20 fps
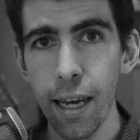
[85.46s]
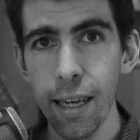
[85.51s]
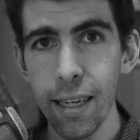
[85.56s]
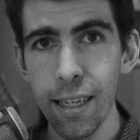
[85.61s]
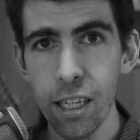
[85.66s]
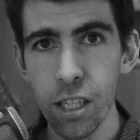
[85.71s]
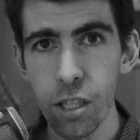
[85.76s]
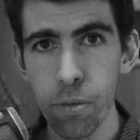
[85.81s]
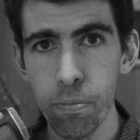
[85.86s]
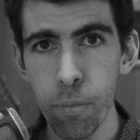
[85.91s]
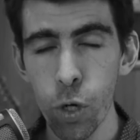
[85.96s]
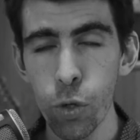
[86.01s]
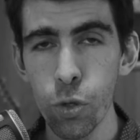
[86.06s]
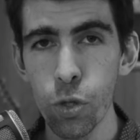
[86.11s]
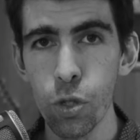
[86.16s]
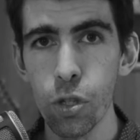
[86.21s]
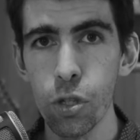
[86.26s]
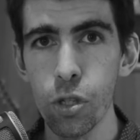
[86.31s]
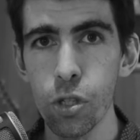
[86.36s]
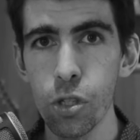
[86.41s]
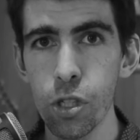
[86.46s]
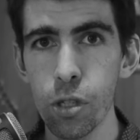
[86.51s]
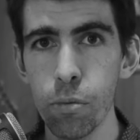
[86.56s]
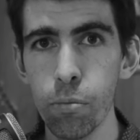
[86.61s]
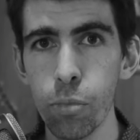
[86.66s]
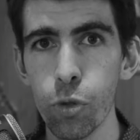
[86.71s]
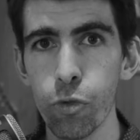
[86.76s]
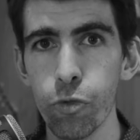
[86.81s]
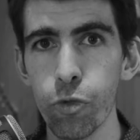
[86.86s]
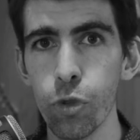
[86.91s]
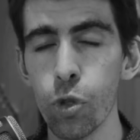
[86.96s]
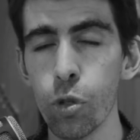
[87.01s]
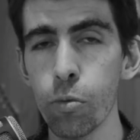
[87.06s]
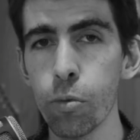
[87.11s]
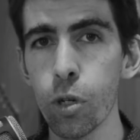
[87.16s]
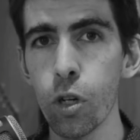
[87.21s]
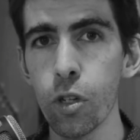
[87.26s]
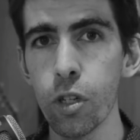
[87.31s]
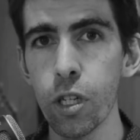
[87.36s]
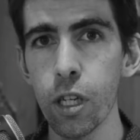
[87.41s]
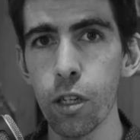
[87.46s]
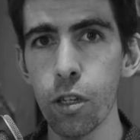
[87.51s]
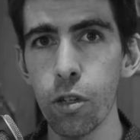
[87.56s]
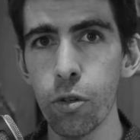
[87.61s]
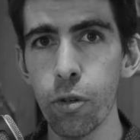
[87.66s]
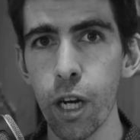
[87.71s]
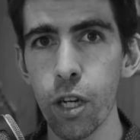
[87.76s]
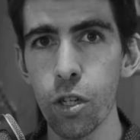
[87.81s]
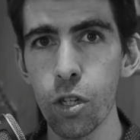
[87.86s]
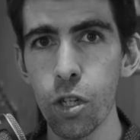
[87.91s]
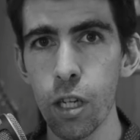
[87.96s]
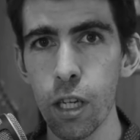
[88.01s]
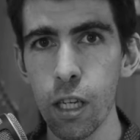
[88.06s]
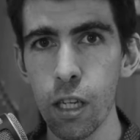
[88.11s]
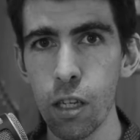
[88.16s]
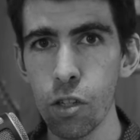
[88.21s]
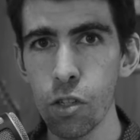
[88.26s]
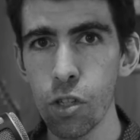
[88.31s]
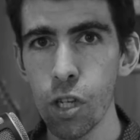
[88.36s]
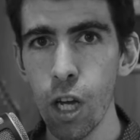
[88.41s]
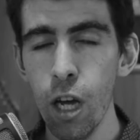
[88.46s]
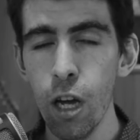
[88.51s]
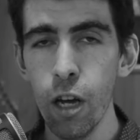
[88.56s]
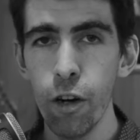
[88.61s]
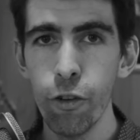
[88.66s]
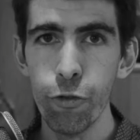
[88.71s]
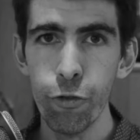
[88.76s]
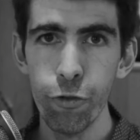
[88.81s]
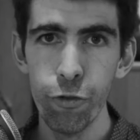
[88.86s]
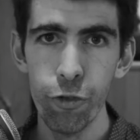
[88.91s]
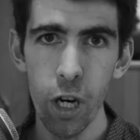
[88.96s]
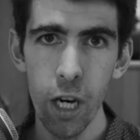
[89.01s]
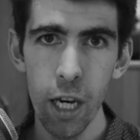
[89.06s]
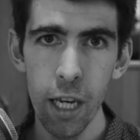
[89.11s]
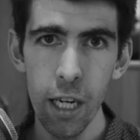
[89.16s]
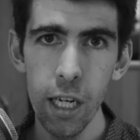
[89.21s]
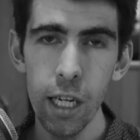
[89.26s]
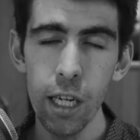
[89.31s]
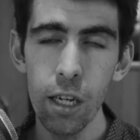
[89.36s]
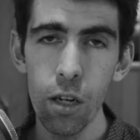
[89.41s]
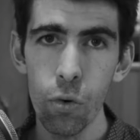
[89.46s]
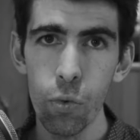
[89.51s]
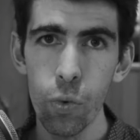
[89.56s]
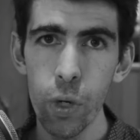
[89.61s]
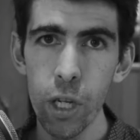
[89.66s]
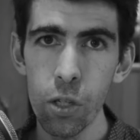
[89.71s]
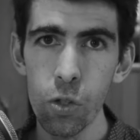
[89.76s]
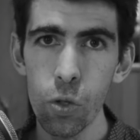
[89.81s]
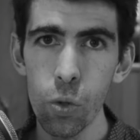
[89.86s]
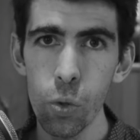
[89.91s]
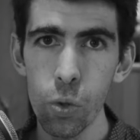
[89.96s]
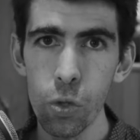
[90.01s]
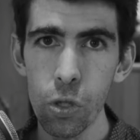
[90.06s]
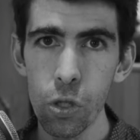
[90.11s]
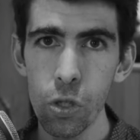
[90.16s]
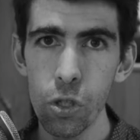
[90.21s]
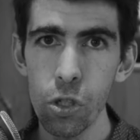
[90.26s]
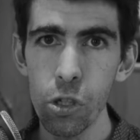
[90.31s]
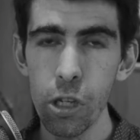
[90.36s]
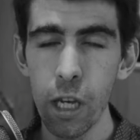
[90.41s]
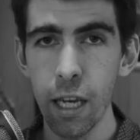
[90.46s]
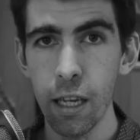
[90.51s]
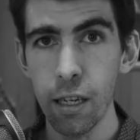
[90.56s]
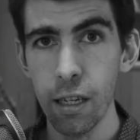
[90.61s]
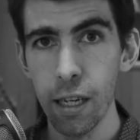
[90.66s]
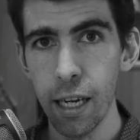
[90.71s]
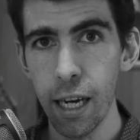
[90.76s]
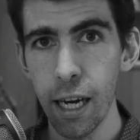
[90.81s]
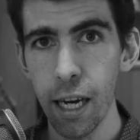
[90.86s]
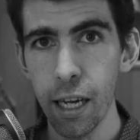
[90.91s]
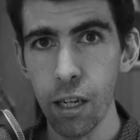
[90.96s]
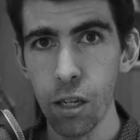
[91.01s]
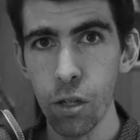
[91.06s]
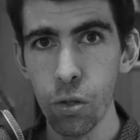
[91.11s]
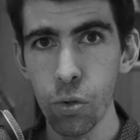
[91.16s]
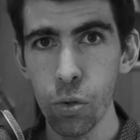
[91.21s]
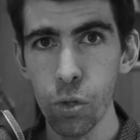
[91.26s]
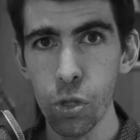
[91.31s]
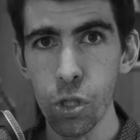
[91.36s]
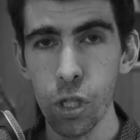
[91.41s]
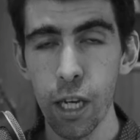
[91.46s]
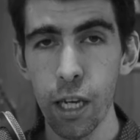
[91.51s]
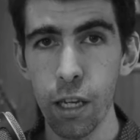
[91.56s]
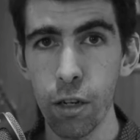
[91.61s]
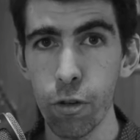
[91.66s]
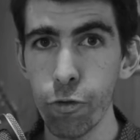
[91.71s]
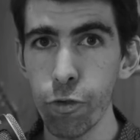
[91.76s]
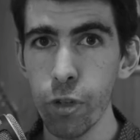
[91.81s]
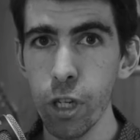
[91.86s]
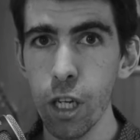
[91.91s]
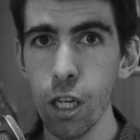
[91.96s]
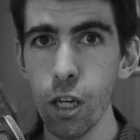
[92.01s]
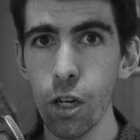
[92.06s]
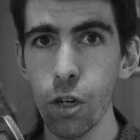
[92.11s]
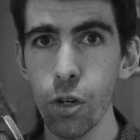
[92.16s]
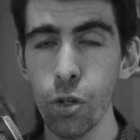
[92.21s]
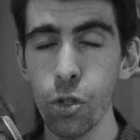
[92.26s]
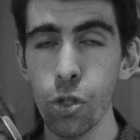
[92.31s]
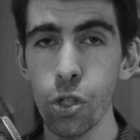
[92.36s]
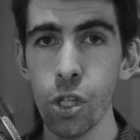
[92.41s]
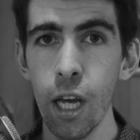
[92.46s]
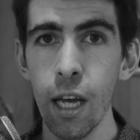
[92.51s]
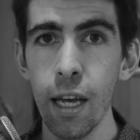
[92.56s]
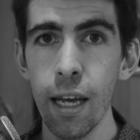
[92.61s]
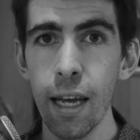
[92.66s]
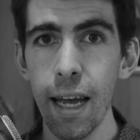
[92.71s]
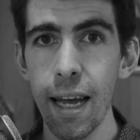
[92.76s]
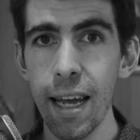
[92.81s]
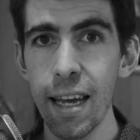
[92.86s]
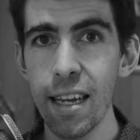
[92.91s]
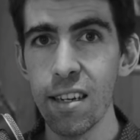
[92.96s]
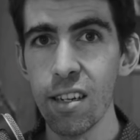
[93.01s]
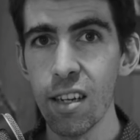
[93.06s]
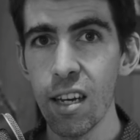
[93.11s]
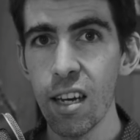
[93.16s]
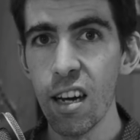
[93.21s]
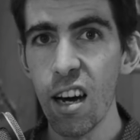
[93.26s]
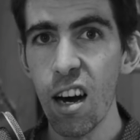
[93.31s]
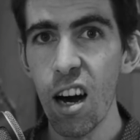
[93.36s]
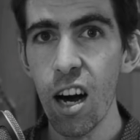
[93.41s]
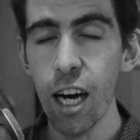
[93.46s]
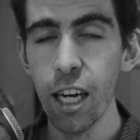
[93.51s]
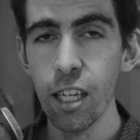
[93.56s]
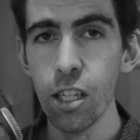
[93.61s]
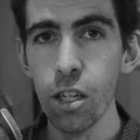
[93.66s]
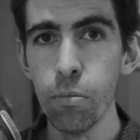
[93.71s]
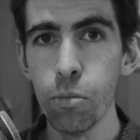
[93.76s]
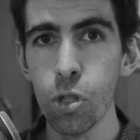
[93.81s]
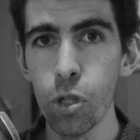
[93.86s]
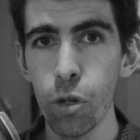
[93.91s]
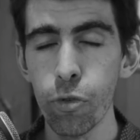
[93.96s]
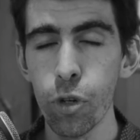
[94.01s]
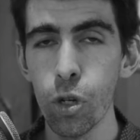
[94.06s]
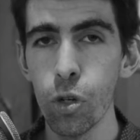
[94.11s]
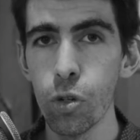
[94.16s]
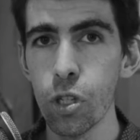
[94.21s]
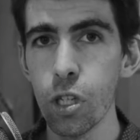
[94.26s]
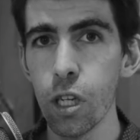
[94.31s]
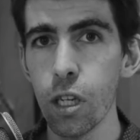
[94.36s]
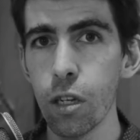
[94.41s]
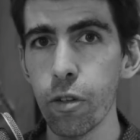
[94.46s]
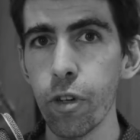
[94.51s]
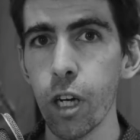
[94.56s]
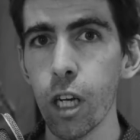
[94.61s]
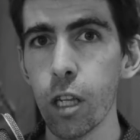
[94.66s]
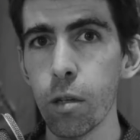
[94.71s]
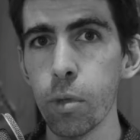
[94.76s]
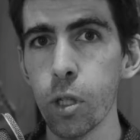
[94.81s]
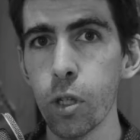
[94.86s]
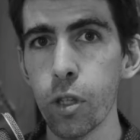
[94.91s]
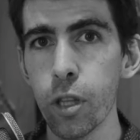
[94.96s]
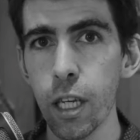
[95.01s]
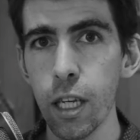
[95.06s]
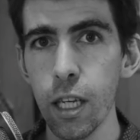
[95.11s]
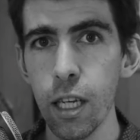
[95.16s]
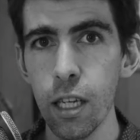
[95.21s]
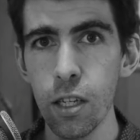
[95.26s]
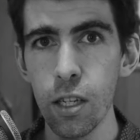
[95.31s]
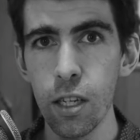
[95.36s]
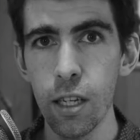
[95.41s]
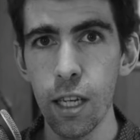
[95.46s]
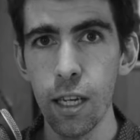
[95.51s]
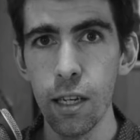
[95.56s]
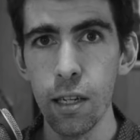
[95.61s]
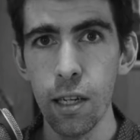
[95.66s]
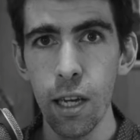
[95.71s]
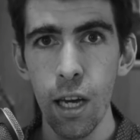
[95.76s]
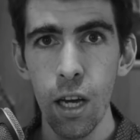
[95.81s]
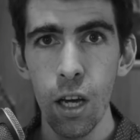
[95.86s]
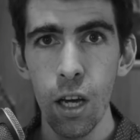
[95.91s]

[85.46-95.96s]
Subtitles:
In its most simple form, content curation is finding resources and articles and videos and items of content available on the internet